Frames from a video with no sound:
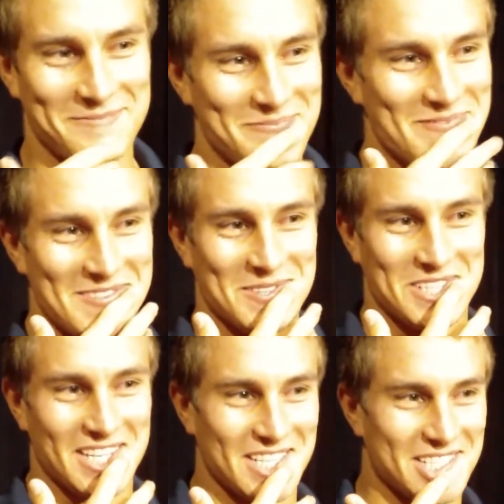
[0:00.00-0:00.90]
um, it
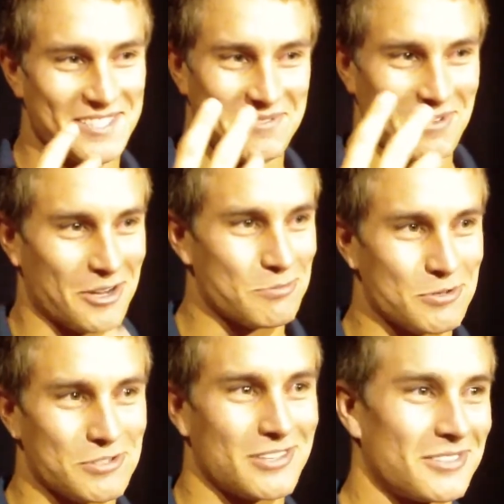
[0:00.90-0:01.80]
was just, I was
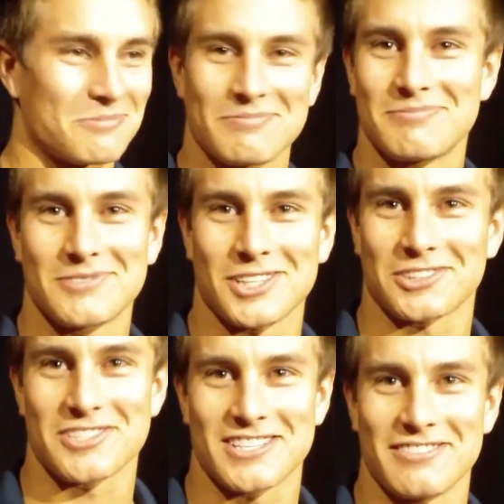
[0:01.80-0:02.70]
supposed to talk
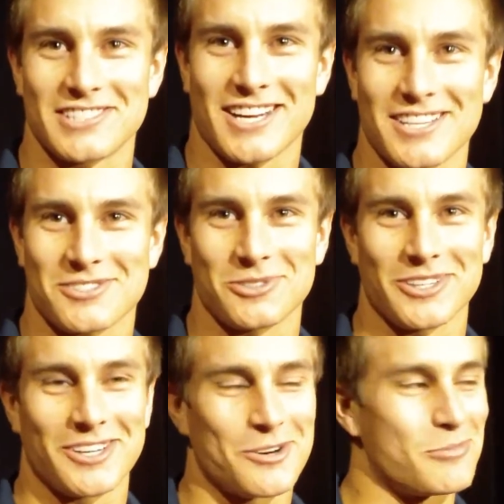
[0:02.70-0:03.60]
to Stevens High School,
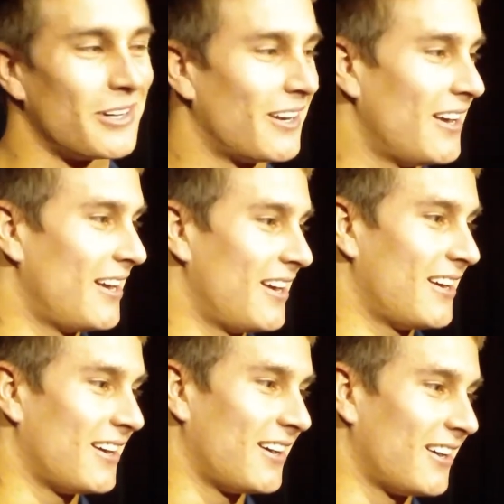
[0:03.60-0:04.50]
you know, but
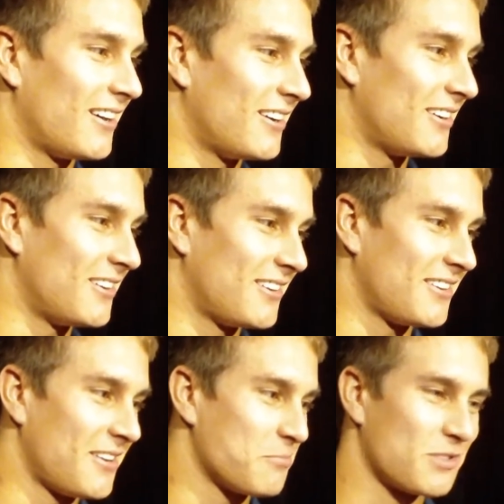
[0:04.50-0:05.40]
uh,
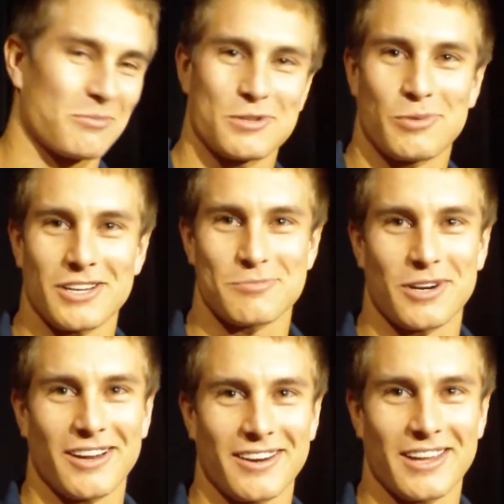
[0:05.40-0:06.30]
I'm, I'm surprised
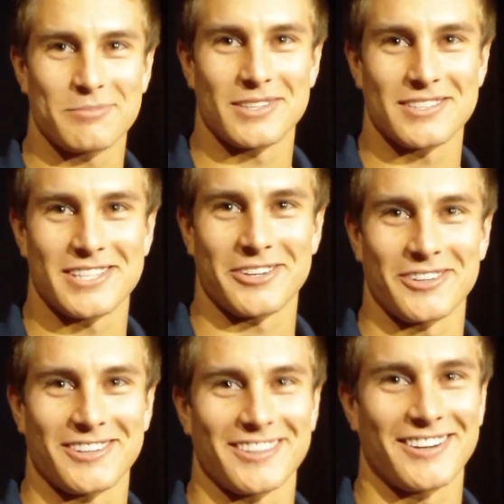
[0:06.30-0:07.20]
Brian kept it a
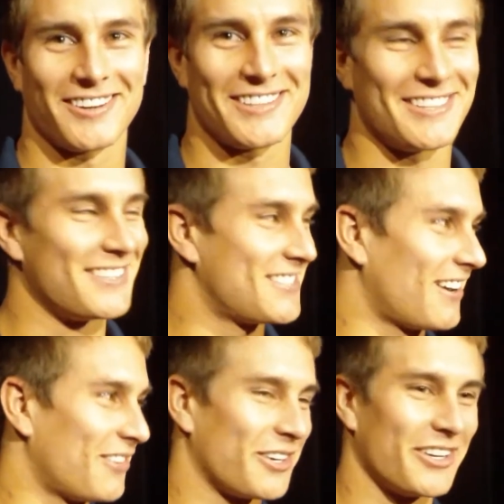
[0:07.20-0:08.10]
secret. You know, he, he's
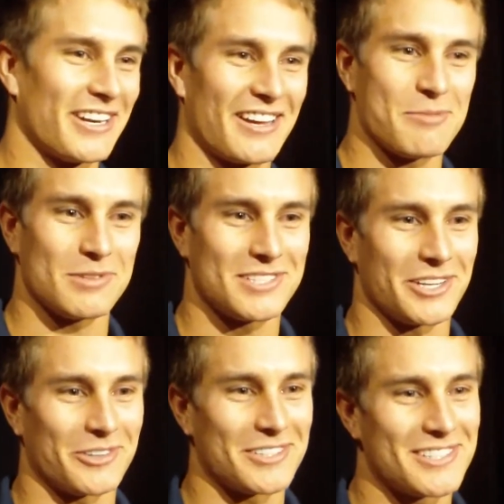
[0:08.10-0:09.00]
not very good at keeping
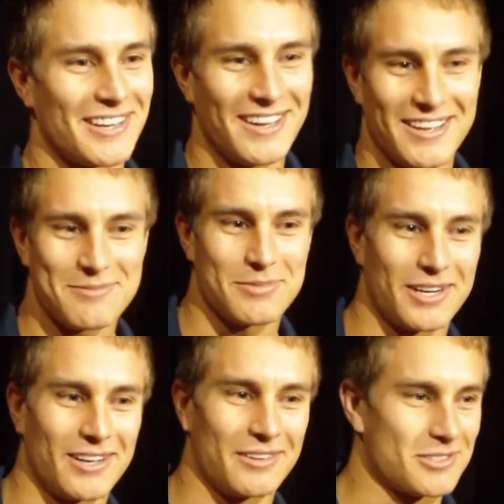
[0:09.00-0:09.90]
secrets.
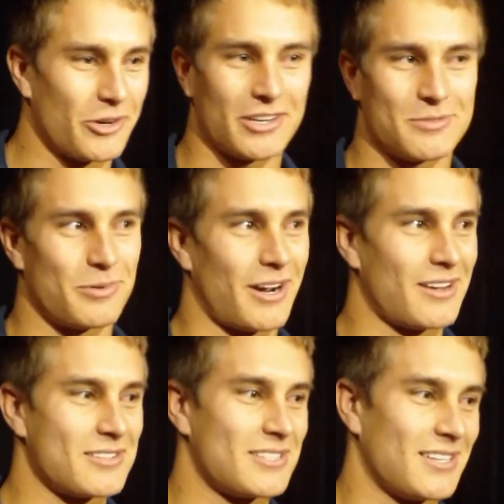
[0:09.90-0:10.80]
But uh, it was a great
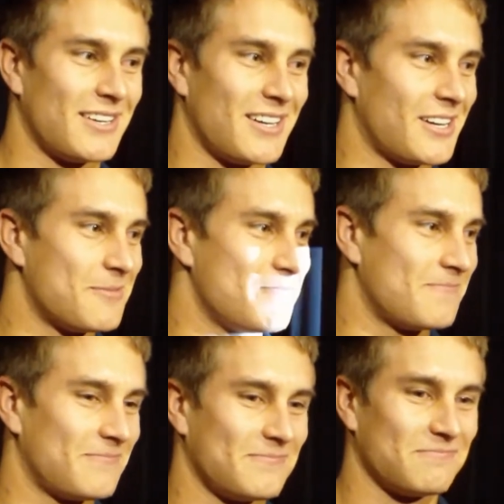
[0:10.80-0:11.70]
surprise. Um,
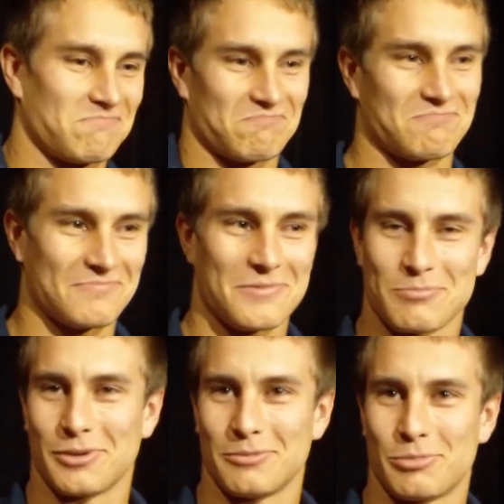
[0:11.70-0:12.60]

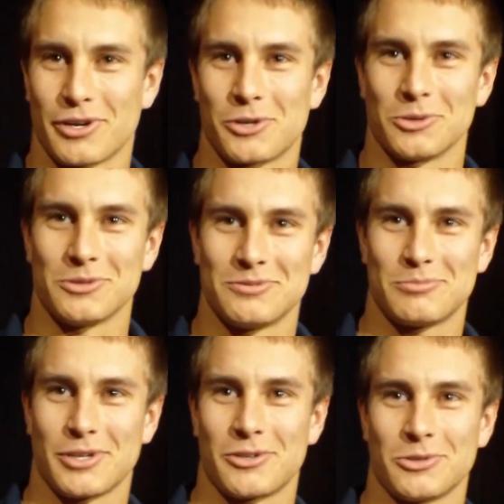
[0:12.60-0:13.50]
pretty, pretty cool,
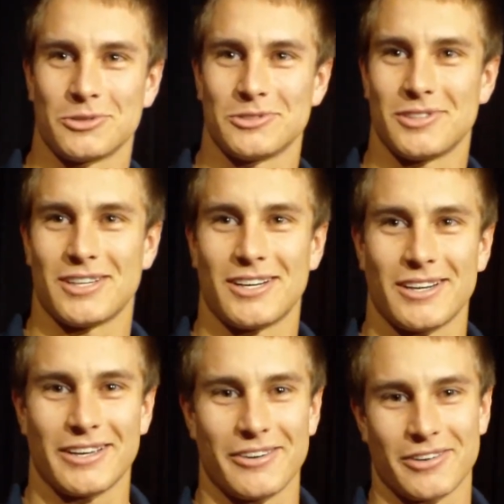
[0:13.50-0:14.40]
pretty cool
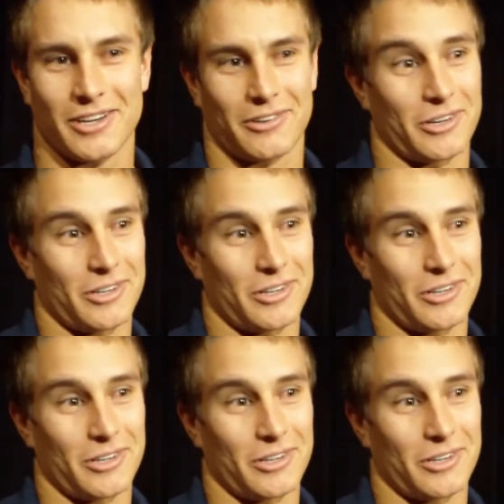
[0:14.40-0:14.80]
uh, introduction,